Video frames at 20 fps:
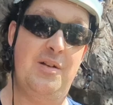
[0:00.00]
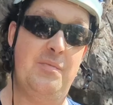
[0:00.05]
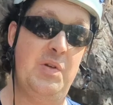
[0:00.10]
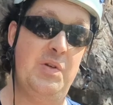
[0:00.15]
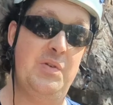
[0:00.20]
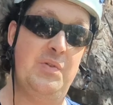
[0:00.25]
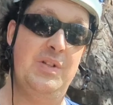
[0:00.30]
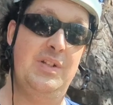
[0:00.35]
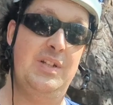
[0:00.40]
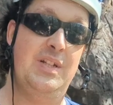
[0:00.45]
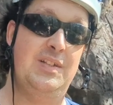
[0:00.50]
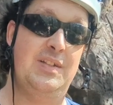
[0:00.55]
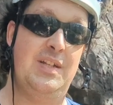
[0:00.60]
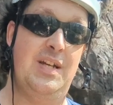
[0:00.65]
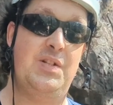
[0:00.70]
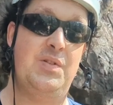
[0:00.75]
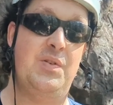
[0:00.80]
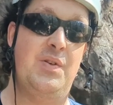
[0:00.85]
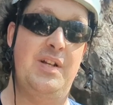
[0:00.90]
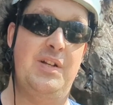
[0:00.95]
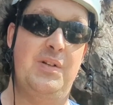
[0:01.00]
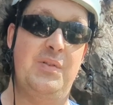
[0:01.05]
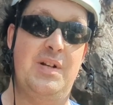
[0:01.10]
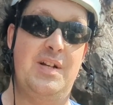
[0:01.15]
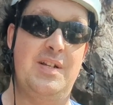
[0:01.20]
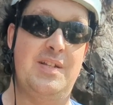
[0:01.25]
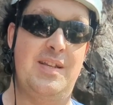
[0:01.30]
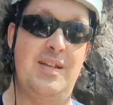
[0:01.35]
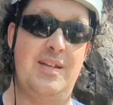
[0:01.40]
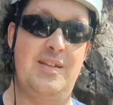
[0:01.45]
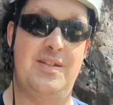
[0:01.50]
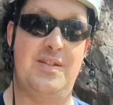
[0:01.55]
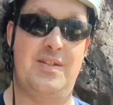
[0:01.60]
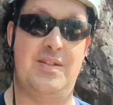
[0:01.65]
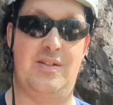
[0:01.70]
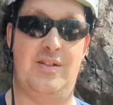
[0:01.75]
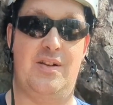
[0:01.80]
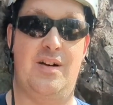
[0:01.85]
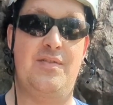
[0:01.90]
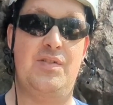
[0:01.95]
I'm not really exaggerating when I say this
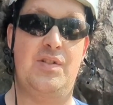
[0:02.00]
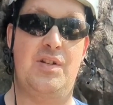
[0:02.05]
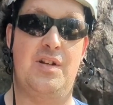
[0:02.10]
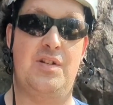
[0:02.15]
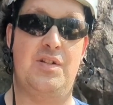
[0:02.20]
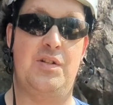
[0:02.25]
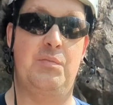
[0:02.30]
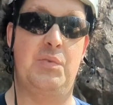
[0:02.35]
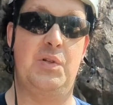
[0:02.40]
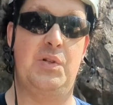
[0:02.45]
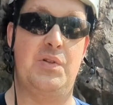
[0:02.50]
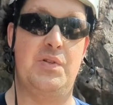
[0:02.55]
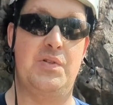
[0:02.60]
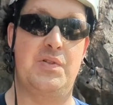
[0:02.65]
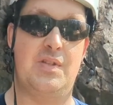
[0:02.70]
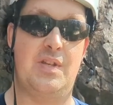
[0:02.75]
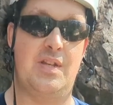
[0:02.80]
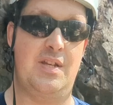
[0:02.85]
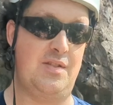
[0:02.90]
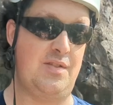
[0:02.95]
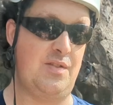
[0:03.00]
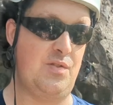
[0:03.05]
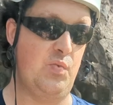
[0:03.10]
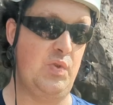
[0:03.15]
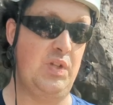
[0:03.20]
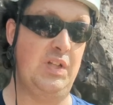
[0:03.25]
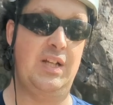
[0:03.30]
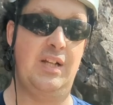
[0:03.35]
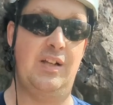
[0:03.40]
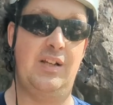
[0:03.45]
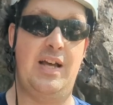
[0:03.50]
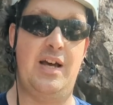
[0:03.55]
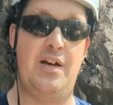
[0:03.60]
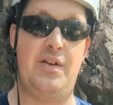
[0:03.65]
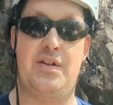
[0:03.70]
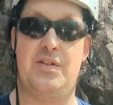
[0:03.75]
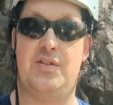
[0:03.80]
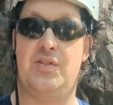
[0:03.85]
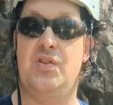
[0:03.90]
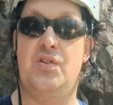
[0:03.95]
is life-changing, because it's really allowed
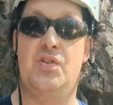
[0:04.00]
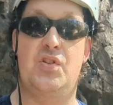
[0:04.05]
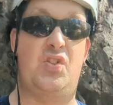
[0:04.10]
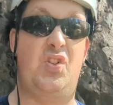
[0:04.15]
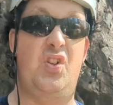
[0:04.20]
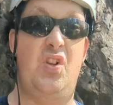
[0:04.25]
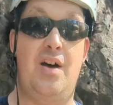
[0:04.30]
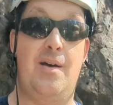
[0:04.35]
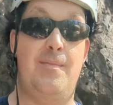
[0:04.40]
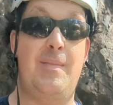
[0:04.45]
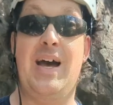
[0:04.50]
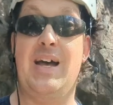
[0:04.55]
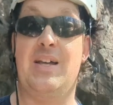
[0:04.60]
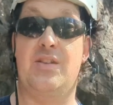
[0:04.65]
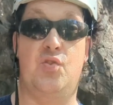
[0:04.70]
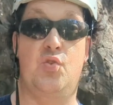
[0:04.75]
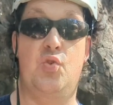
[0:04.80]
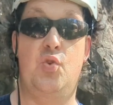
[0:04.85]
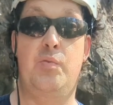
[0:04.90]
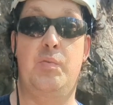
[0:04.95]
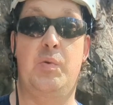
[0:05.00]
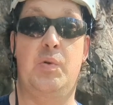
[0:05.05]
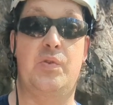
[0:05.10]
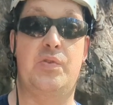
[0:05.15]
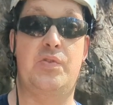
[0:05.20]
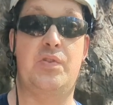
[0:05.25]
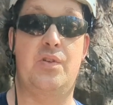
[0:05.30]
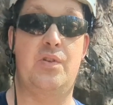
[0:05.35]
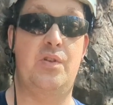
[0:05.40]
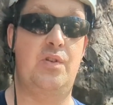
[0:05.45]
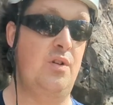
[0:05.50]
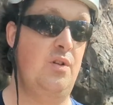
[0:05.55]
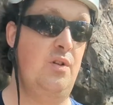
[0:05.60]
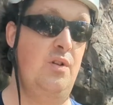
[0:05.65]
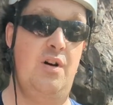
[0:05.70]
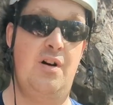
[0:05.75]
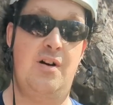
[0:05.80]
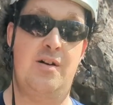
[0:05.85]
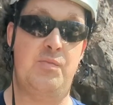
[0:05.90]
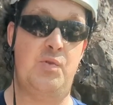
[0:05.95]
us to just climb as normal. So, you know,
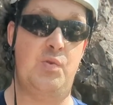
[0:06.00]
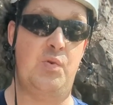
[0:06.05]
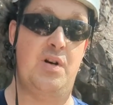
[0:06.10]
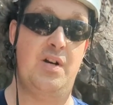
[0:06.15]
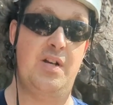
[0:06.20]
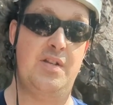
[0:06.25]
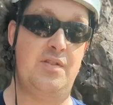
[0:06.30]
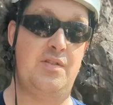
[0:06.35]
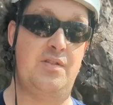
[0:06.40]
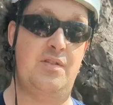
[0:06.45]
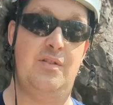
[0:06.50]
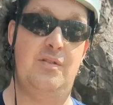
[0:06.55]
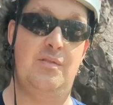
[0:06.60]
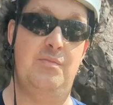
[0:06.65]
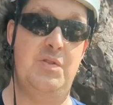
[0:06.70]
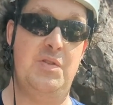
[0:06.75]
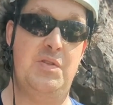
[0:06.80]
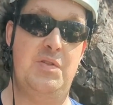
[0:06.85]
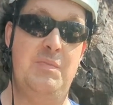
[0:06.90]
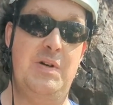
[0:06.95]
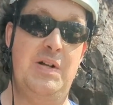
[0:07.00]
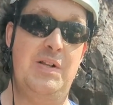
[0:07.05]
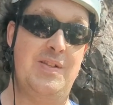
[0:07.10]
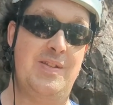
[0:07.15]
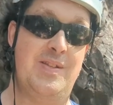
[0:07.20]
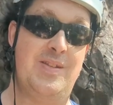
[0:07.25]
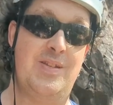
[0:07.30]
I'm twice Mrs. Mullet's